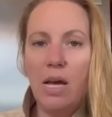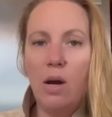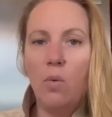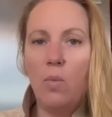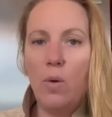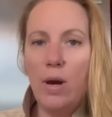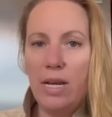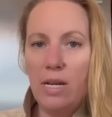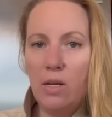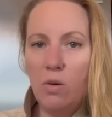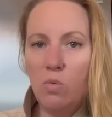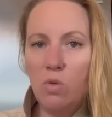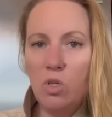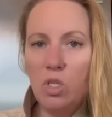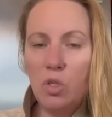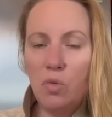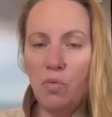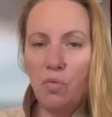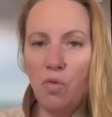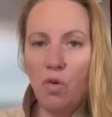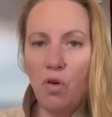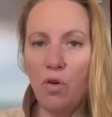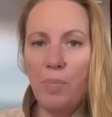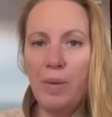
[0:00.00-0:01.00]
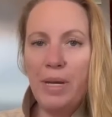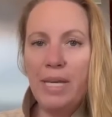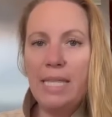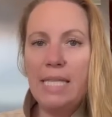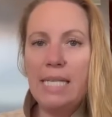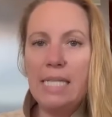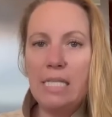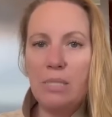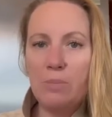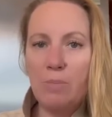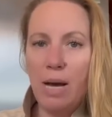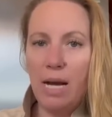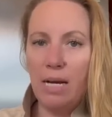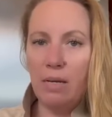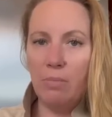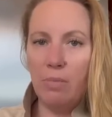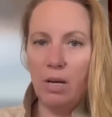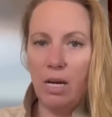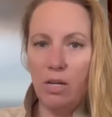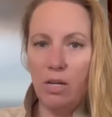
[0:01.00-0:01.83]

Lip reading: When it was forming this magma